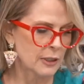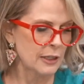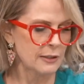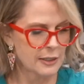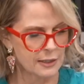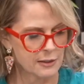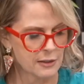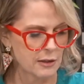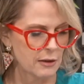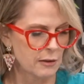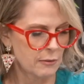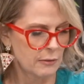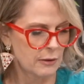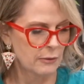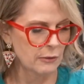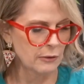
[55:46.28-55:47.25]
it takes
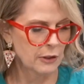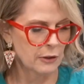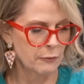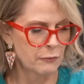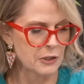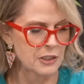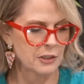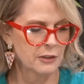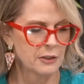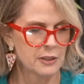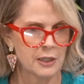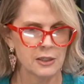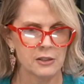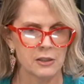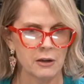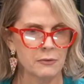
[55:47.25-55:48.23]
physically
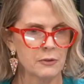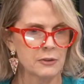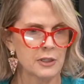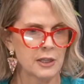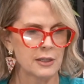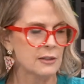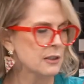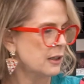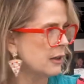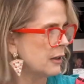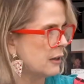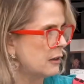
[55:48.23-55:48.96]
takes off the dead skin.